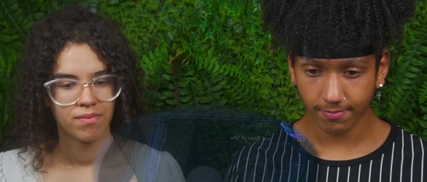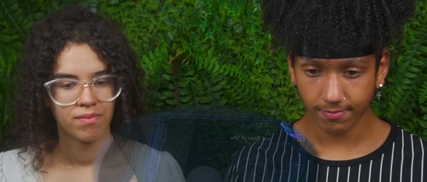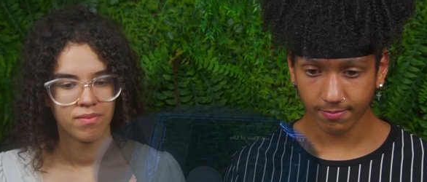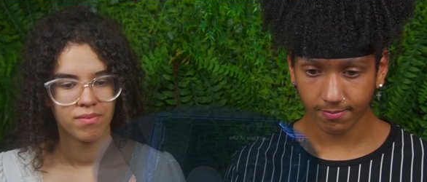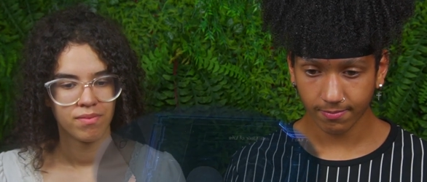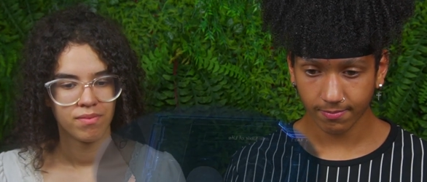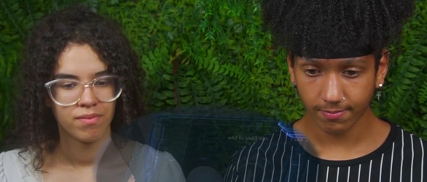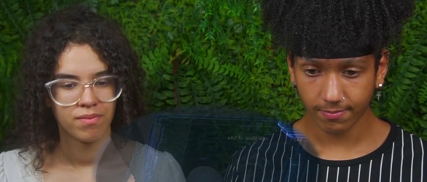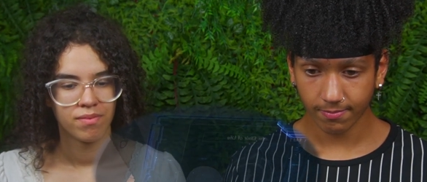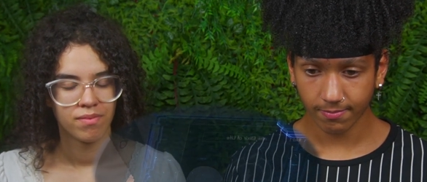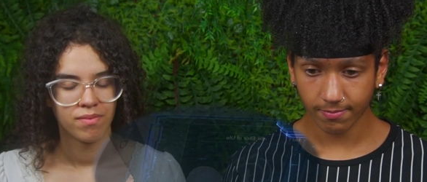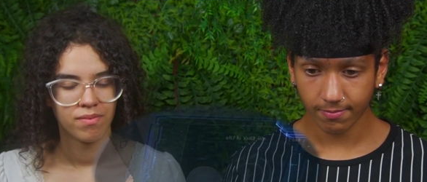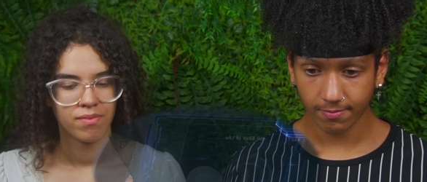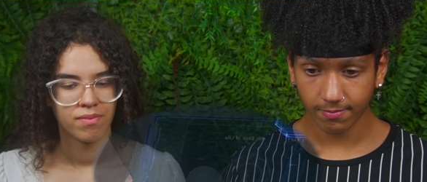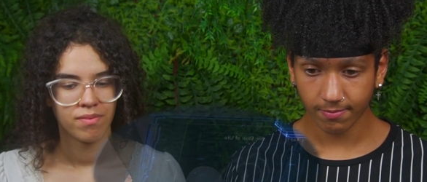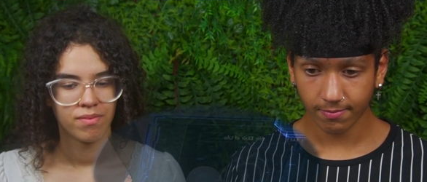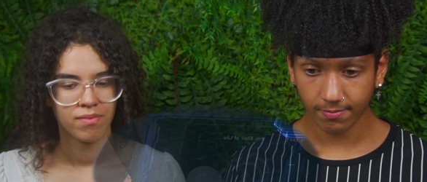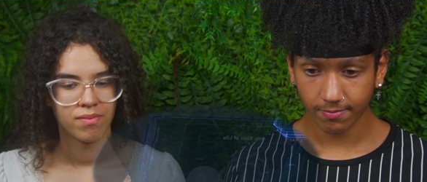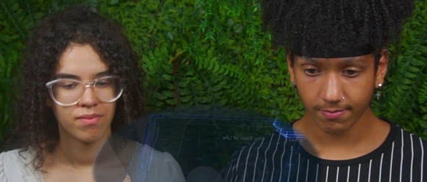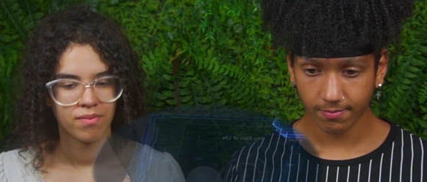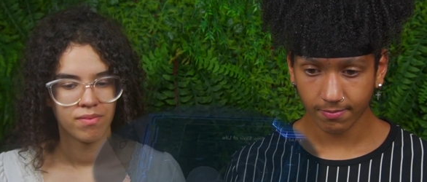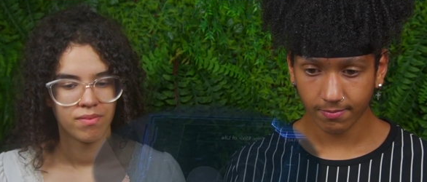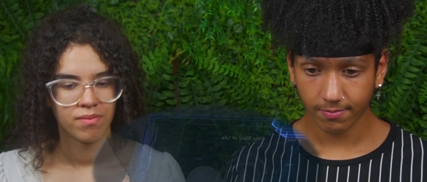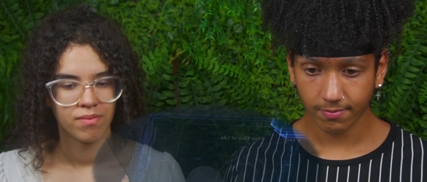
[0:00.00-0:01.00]

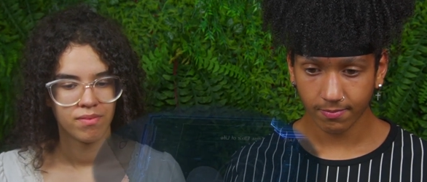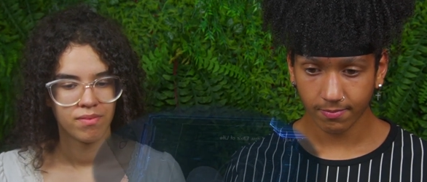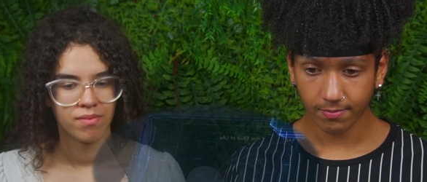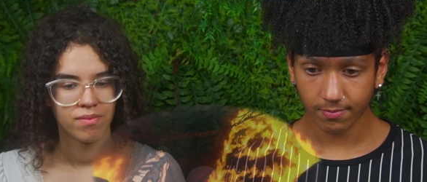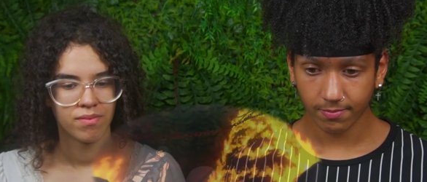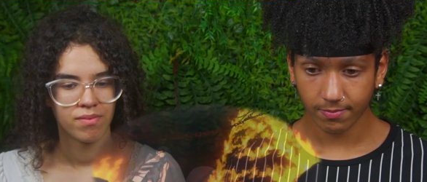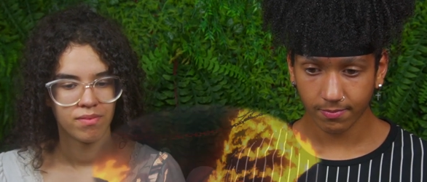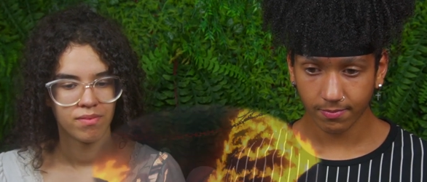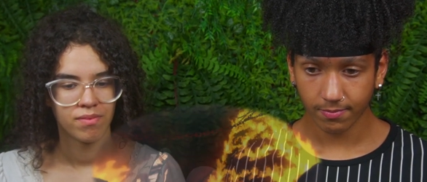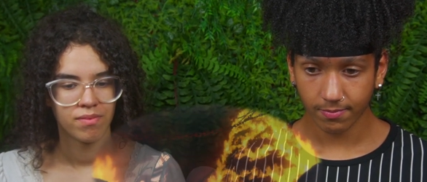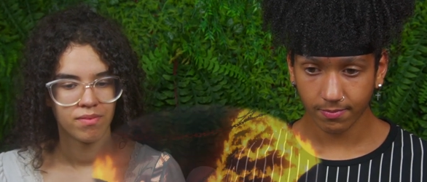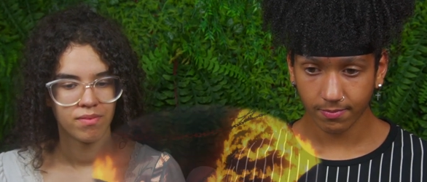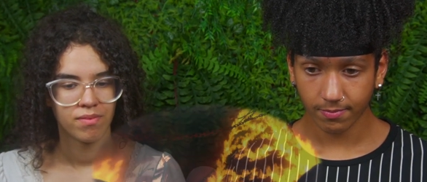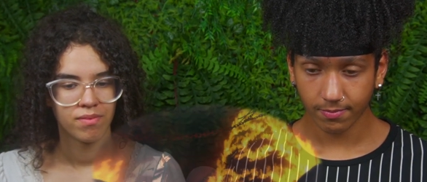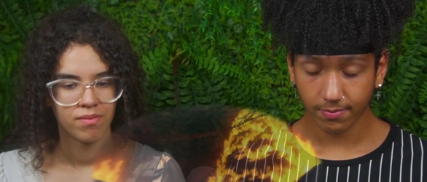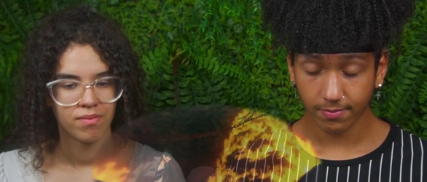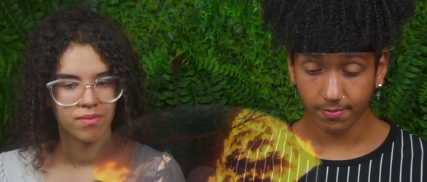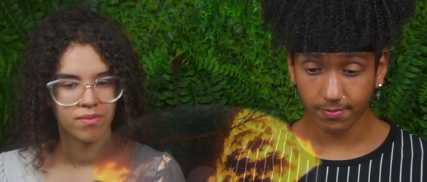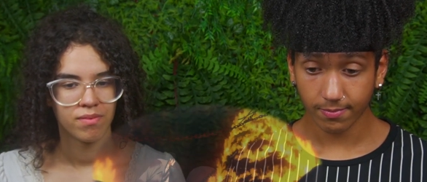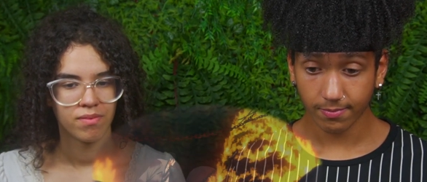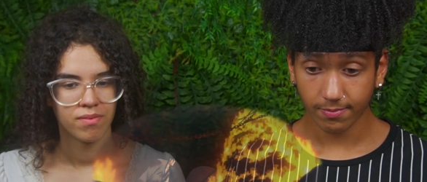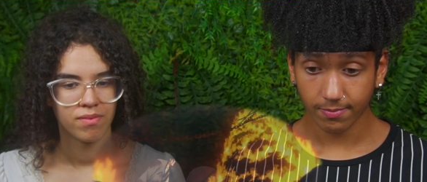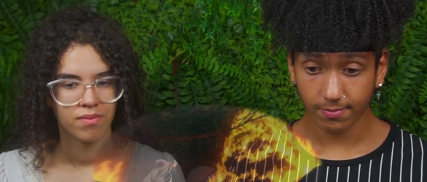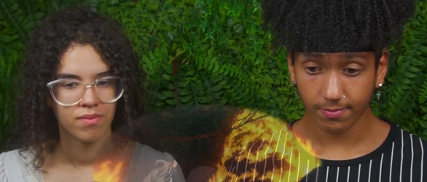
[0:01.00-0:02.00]

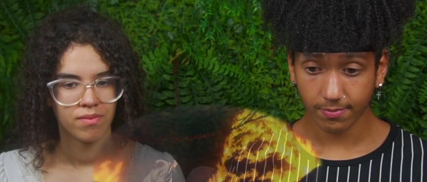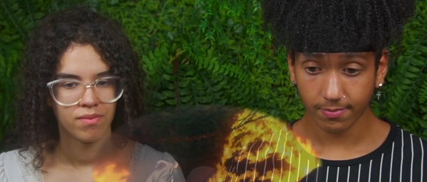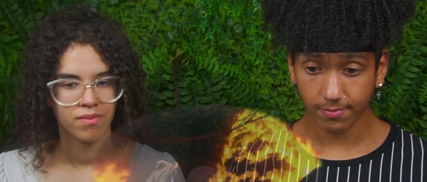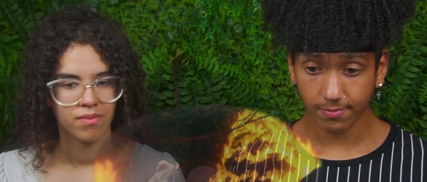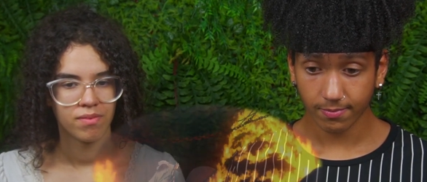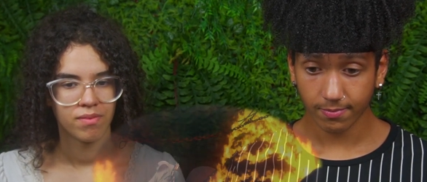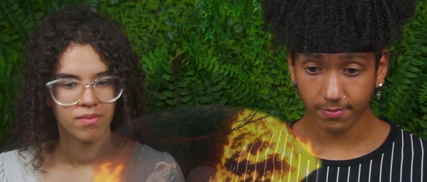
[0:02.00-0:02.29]
(silence)